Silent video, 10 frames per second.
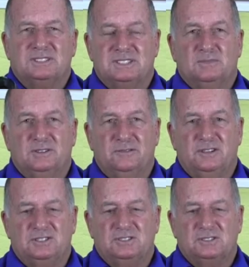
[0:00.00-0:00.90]
similar
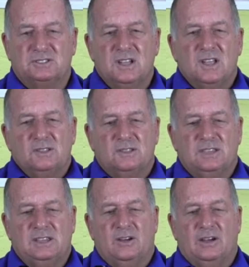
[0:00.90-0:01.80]
features. The
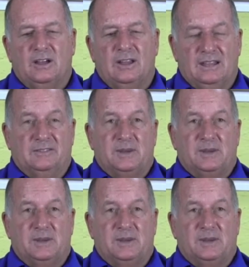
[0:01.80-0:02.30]
thing I love